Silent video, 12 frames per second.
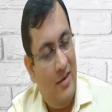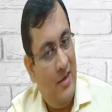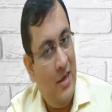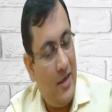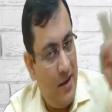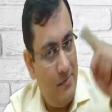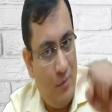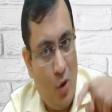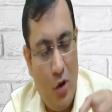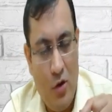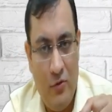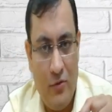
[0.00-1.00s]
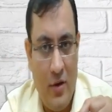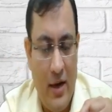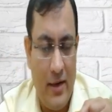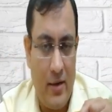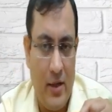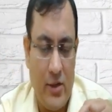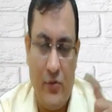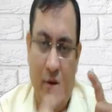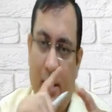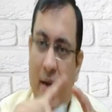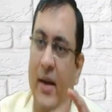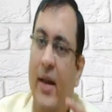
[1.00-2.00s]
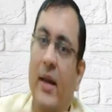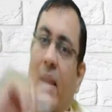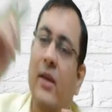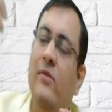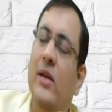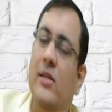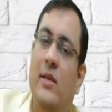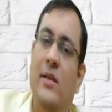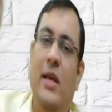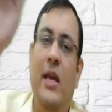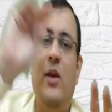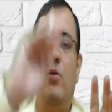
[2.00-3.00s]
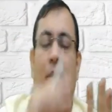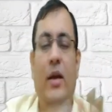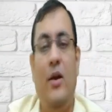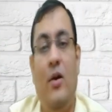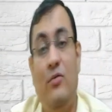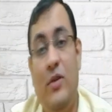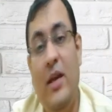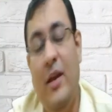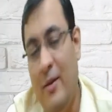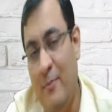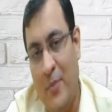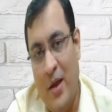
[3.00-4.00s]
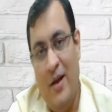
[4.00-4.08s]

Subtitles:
He can borrow from at risk-free rate and invest in the equity of the